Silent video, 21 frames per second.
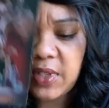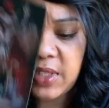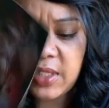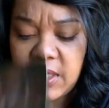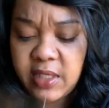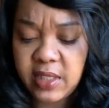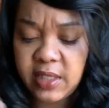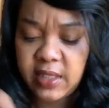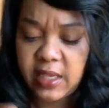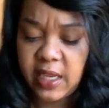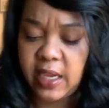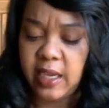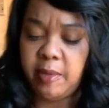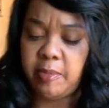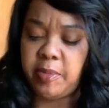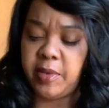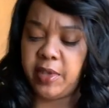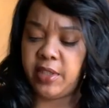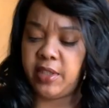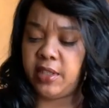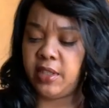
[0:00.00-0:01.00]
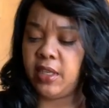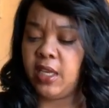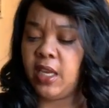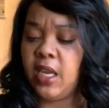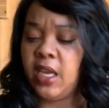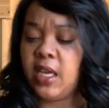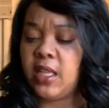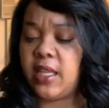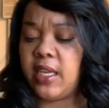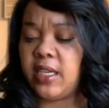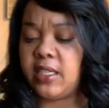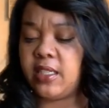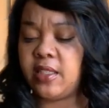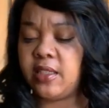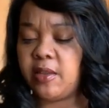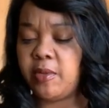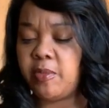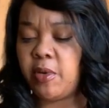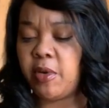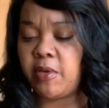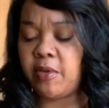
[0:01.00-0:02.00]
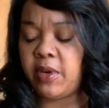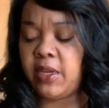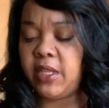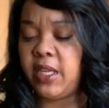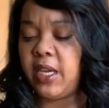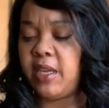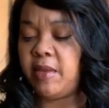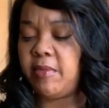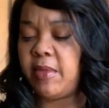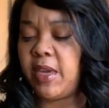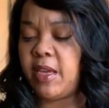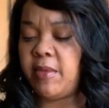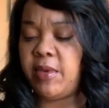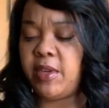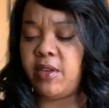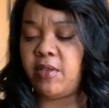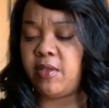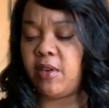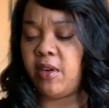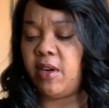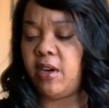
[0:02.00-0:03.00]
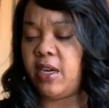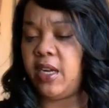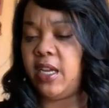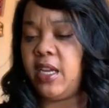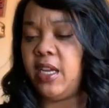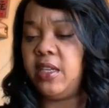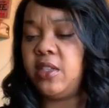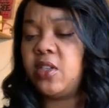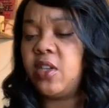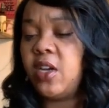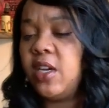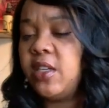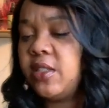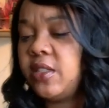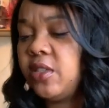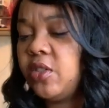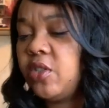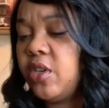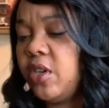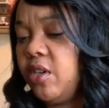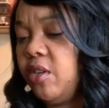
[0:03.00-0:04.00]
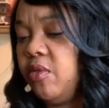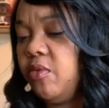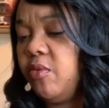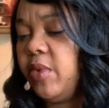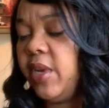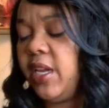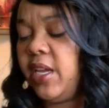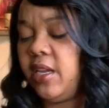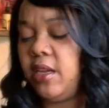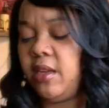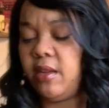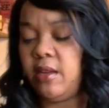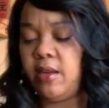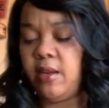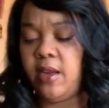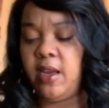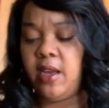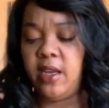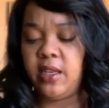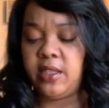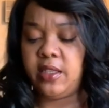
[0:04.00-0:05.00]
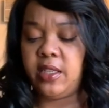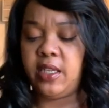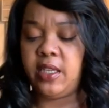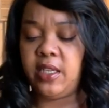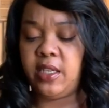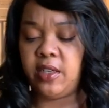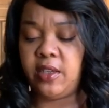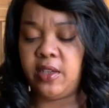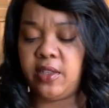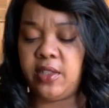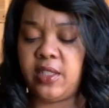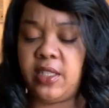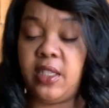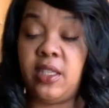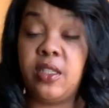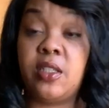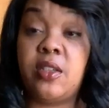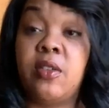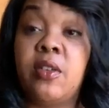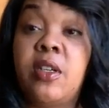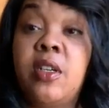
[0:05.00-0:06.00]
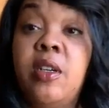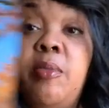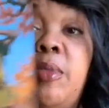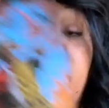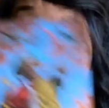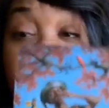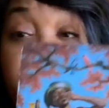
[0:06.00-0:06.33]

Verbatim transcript: this is happen. Like to the point where like maybe you're on edge constantly trying to wait to hear or see. So it could be a